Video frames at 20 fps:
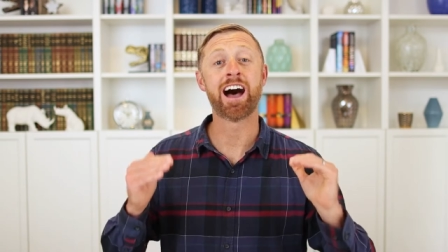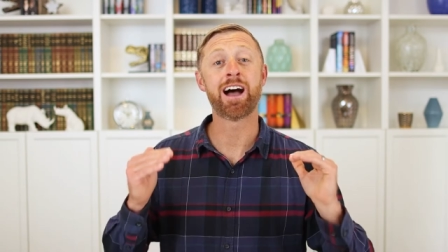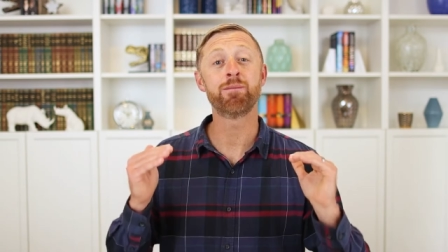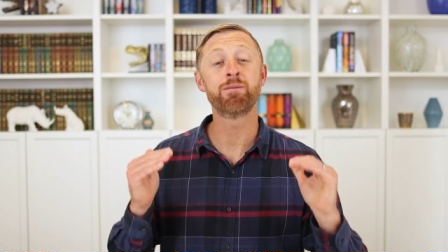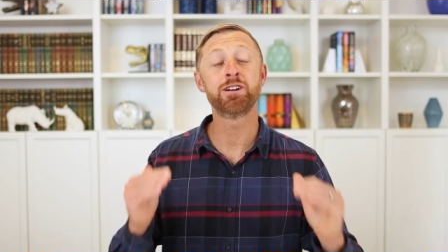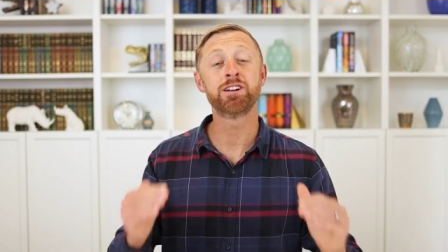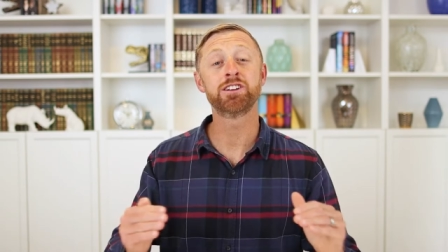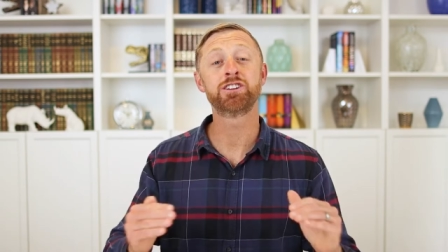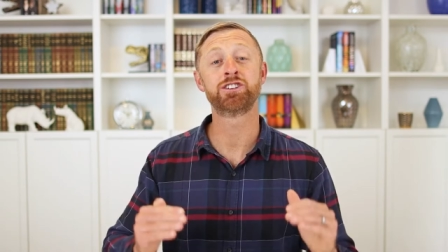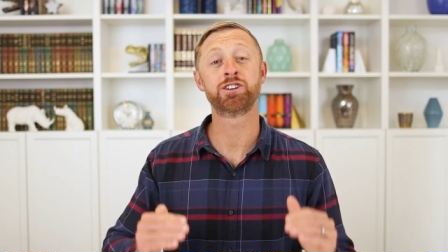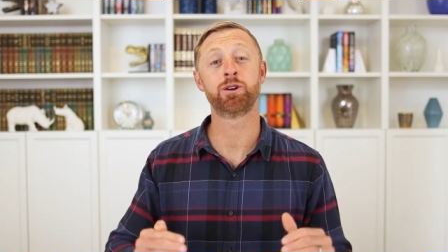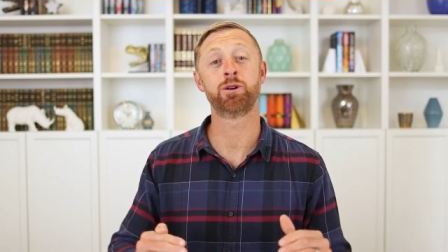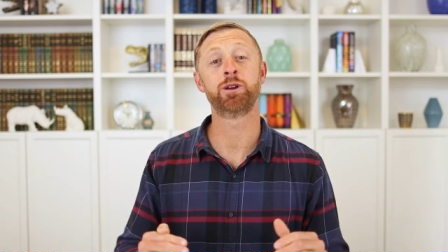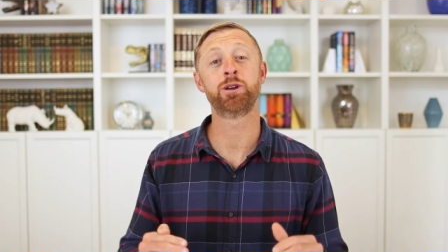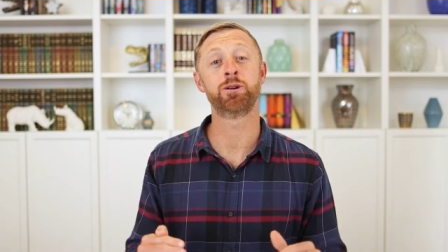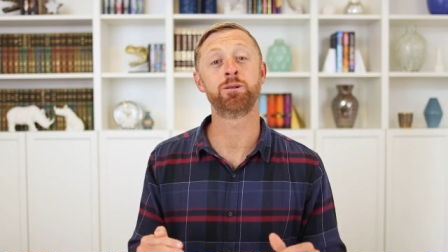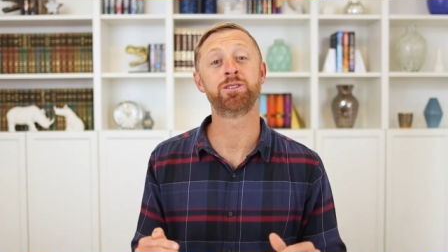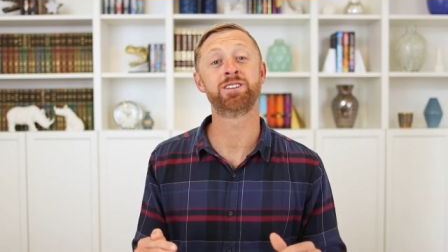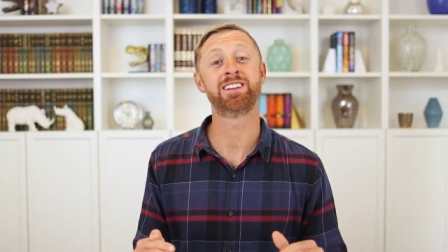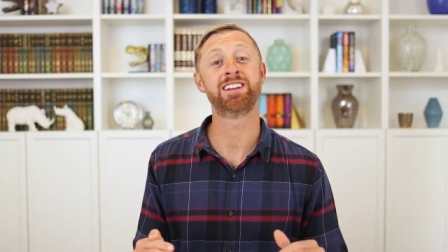I'm gonna show
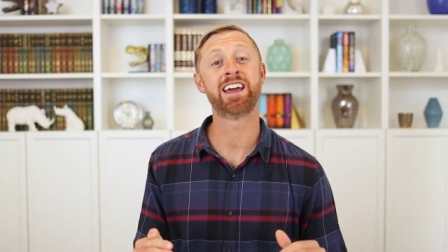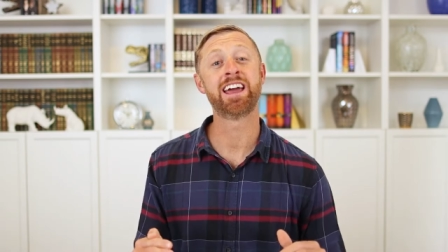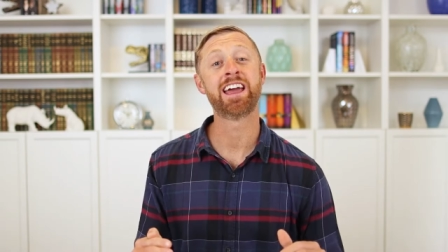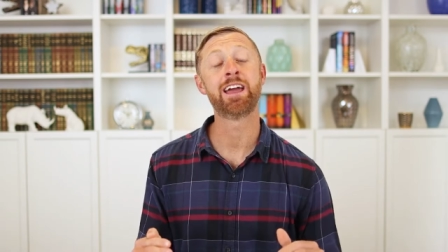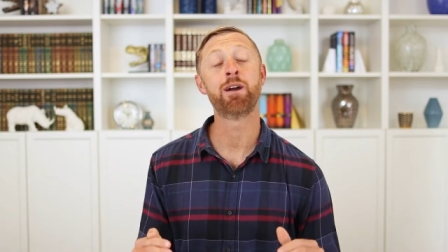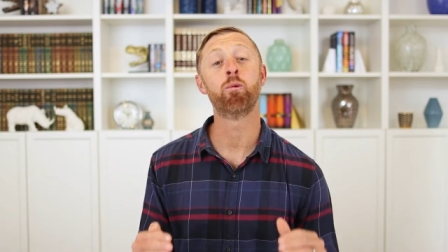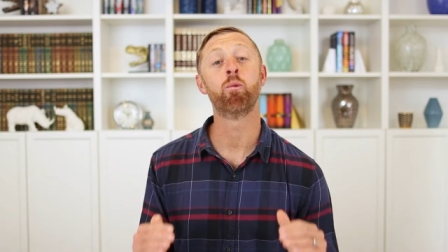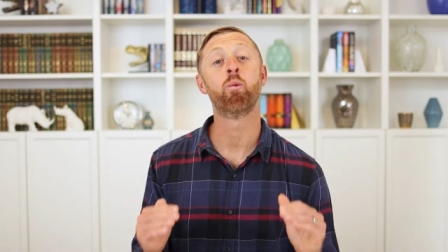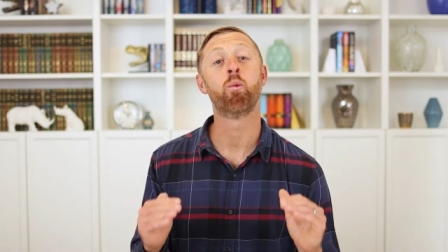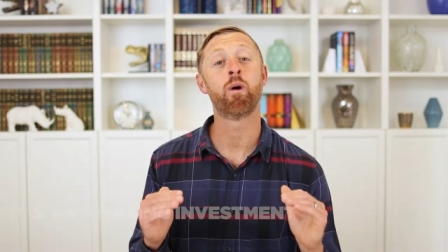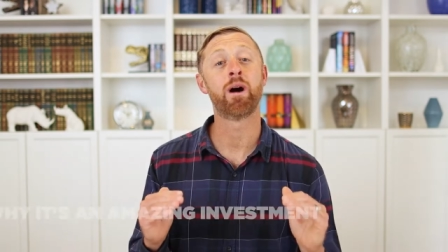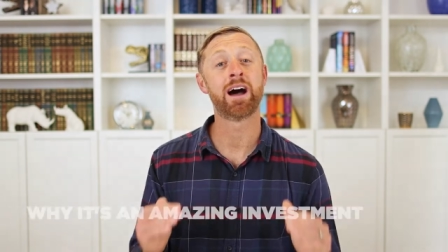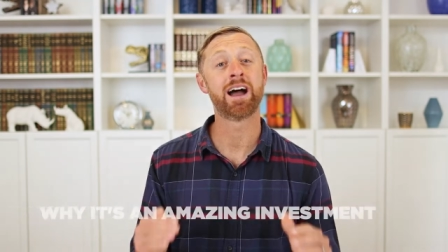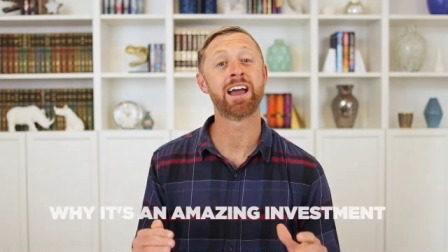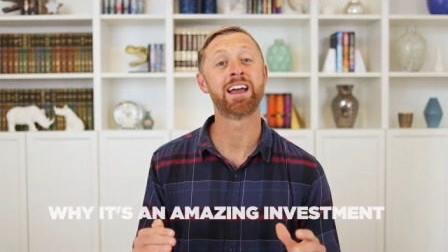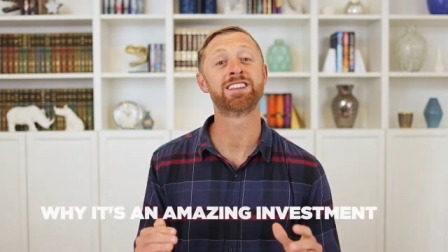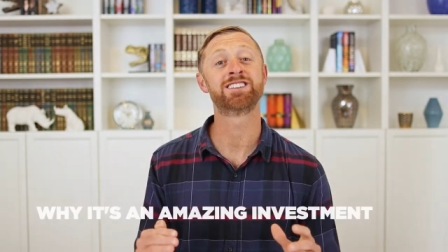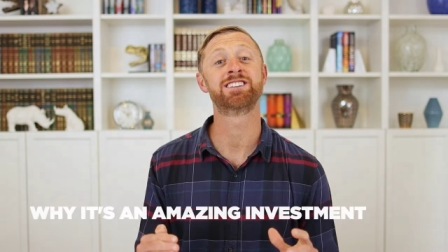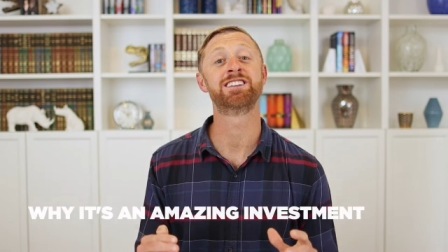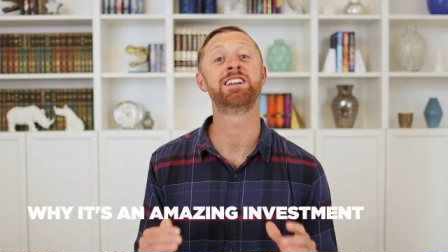you today
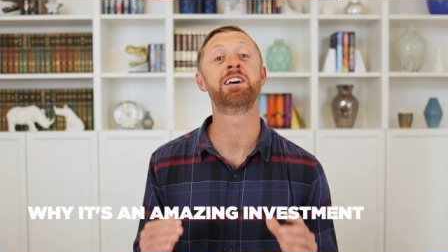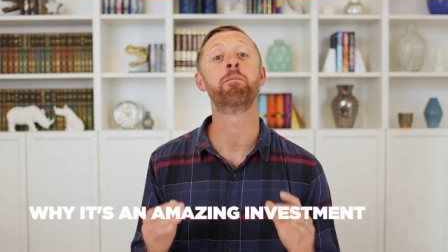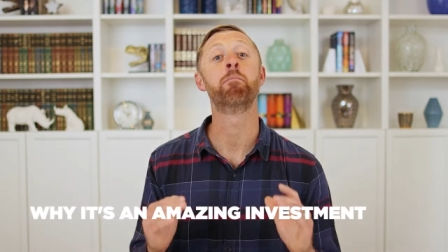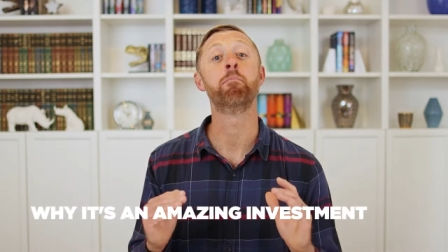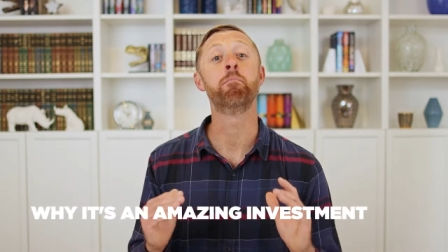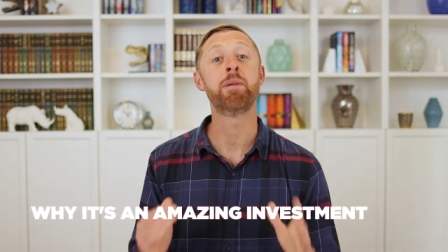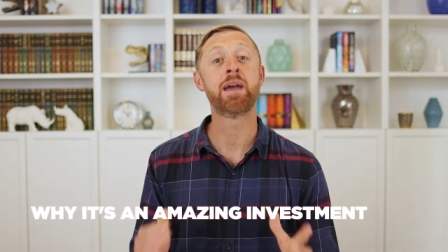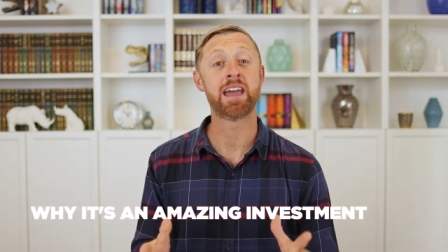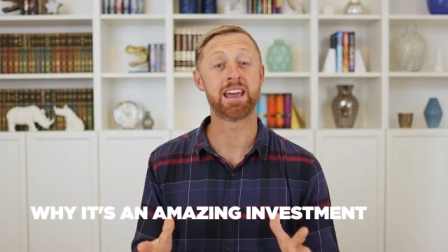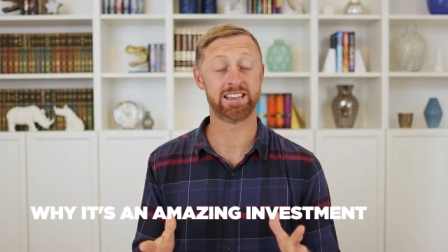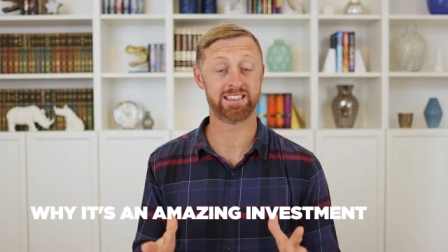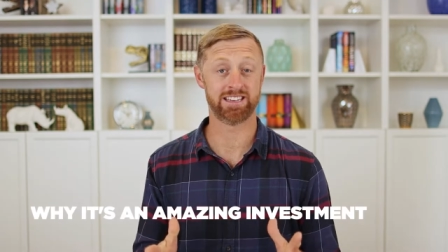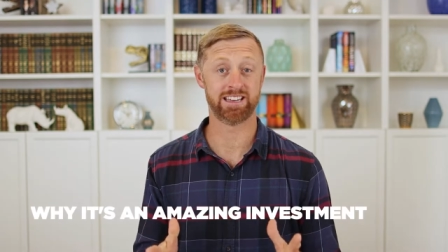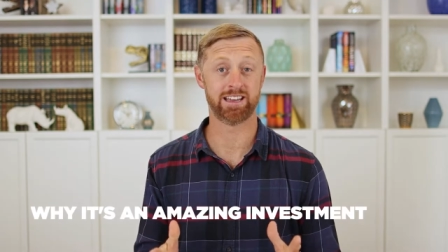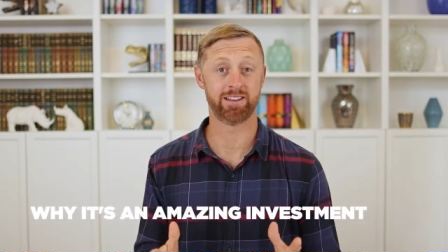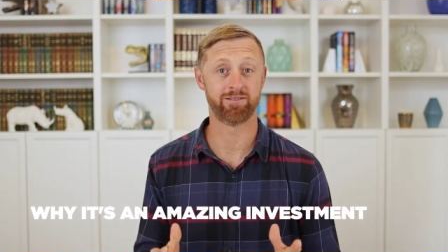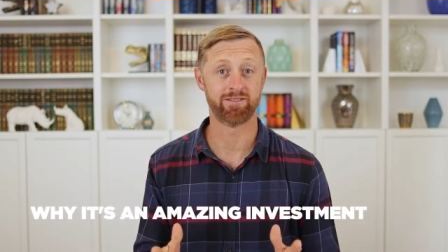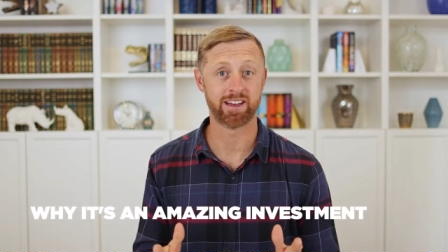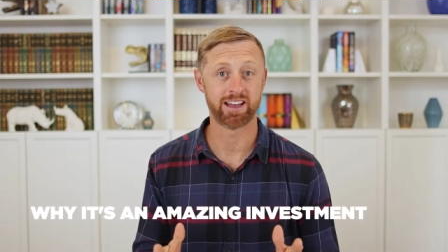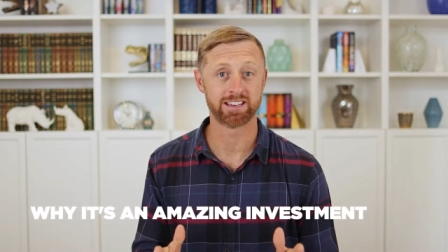why it's an
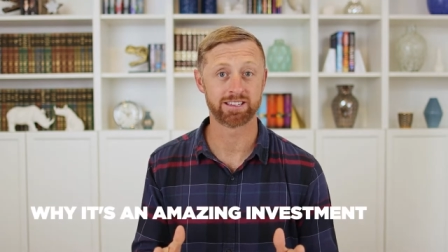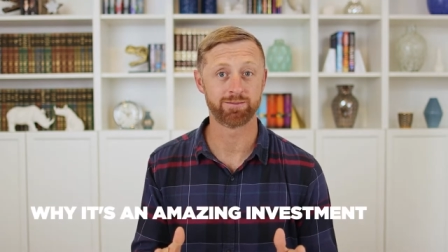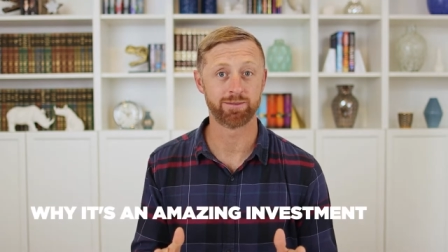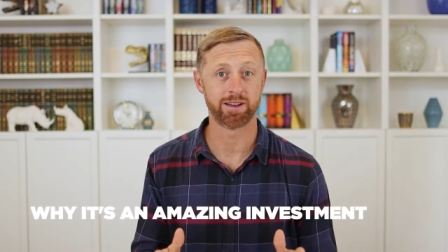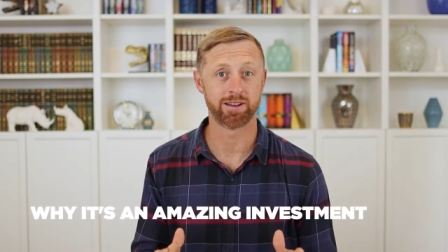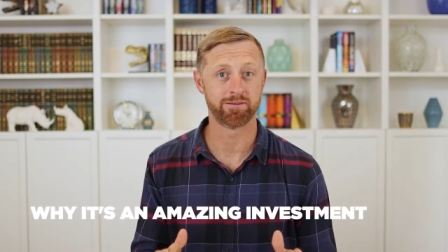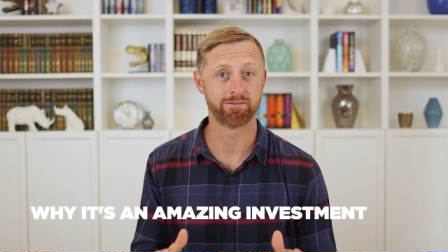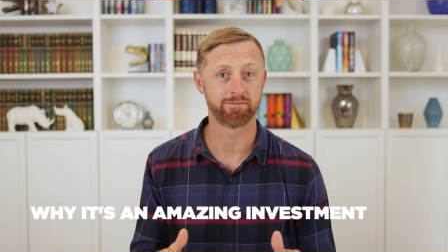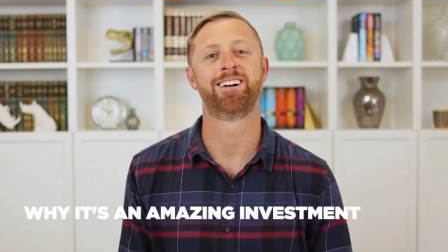amazing investment.